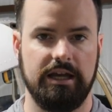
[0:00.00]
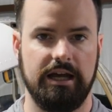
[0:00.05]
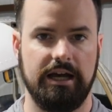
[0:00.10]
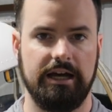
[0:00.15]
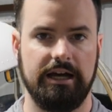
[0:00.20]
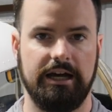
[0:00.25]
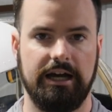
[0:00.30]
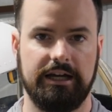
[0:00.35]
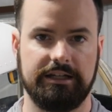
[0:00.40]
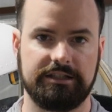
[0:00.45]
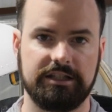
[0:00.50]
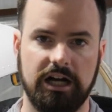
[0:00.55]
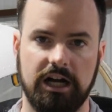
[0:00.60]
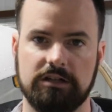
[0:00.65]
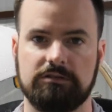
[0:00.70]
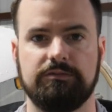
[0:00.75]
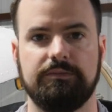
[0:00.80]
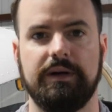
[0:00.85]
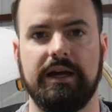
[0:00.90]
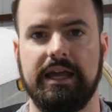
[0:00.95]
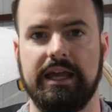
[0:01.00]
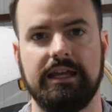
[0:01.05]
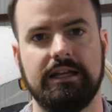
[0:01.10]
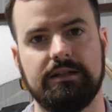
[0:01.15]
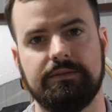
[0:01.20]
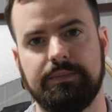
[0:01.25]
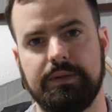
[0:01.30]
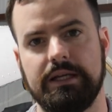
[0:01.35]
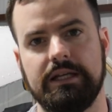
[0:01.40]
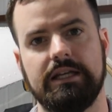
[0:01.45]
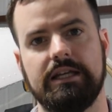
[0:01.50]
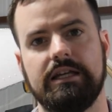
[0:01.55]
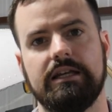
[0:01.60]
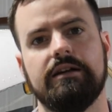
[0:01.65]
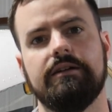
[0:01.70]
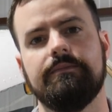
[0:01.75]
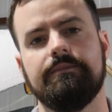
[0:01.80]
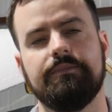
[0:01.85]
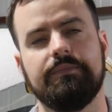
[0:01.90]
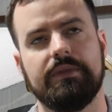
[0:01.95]
I talked to my
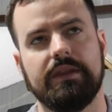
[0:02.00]
A&P